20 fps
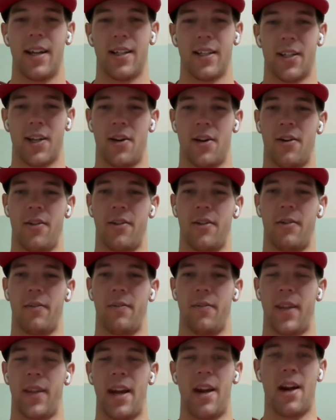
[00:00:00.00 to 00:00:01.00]
So
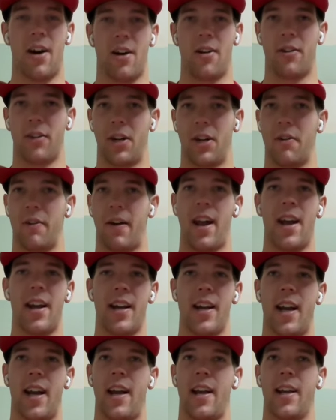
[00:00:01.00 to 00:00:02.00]
they all go hand
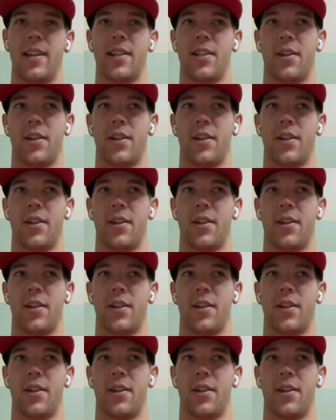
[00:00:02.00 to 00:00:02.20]
in hand.